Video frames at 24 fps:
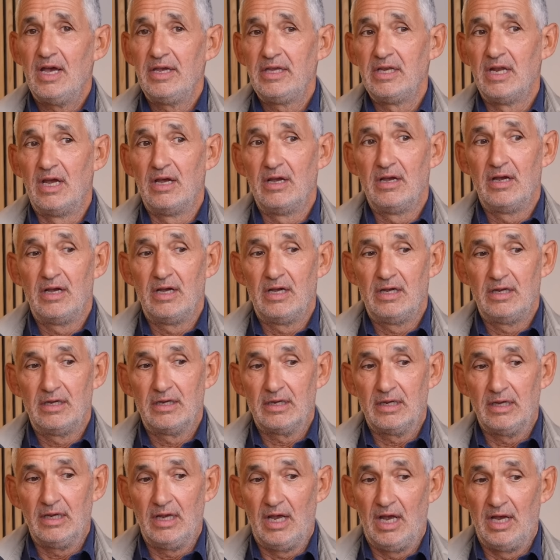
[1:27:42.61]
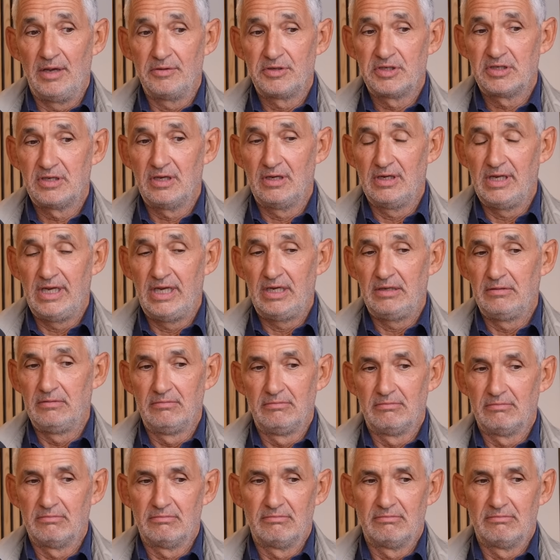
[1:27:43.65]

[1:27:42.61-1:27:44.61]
You know, I'll still eat